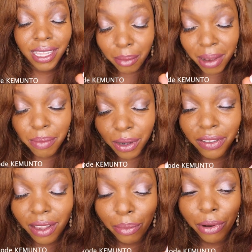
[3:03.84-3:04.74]
are mine
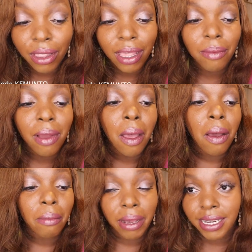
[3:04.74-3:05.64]
because I bought them.
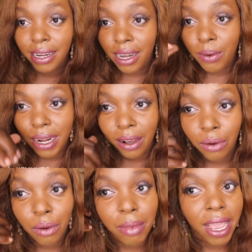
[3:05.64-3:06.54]
But I really want to
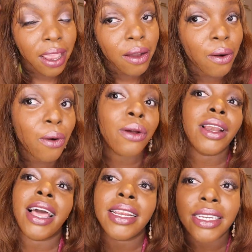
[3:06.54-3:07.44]
grow my
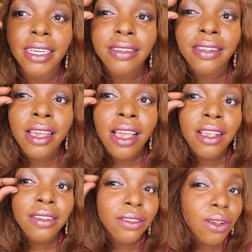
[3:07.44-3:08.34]
own lashes.
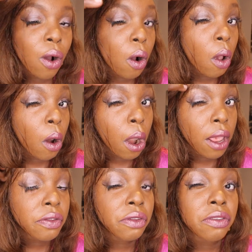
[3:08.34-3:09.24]
So
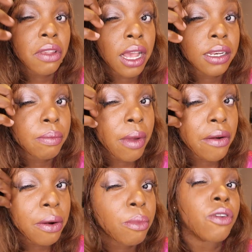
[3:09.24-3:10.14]
let's start by
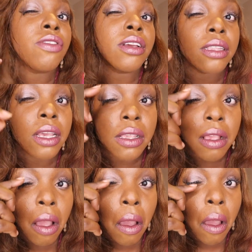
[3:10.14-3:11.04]
removing this.
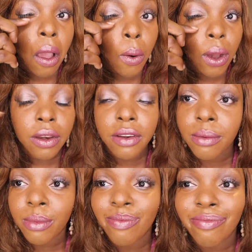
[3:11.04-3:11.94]
When you
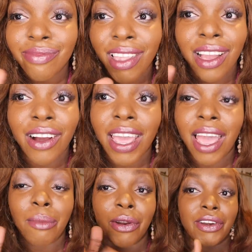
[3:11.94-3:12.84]
remove,
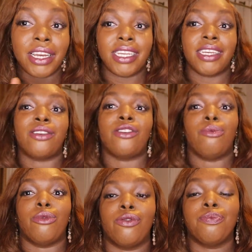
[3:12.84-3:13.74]
okay, I'm not ready yet to
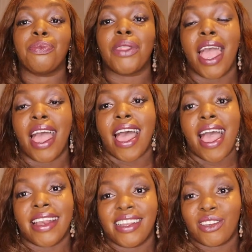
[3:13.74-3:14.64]
remove.
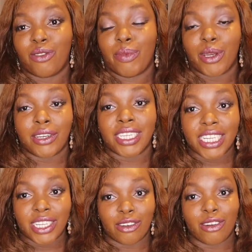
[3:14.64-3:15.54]
I need to be on
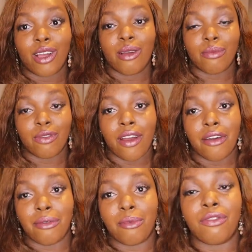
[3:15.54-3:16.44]
TikTok before
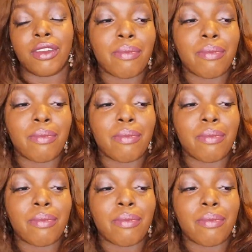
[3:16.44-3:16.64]
I remove